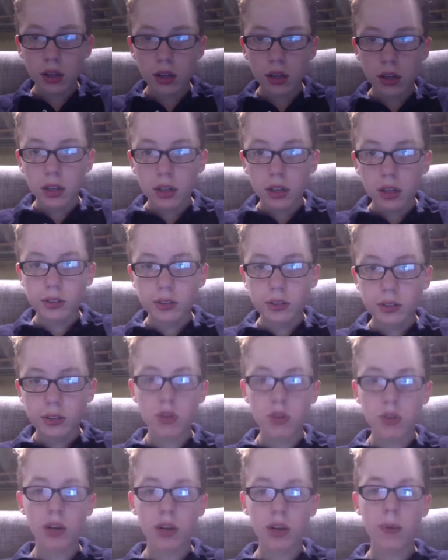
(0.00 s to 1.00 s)
So
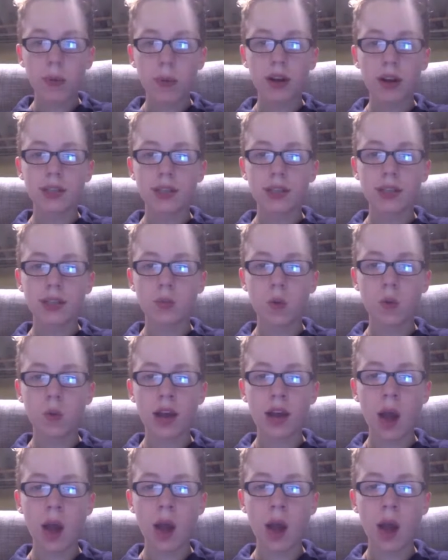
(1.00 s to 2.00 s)
Dorney Park is 1
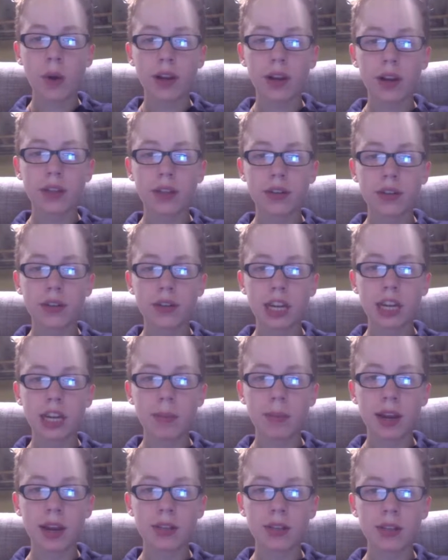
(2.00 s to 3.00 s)
hour and 13
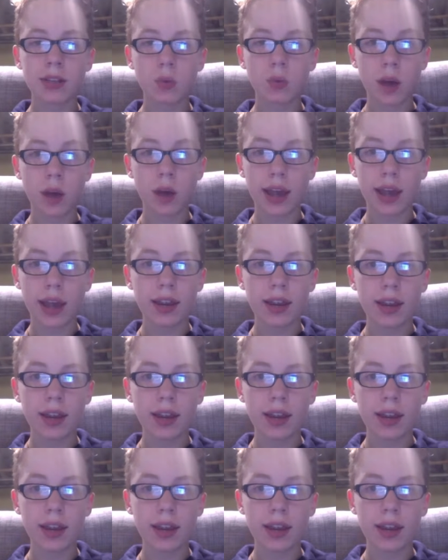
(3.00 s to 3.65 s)
minutes away.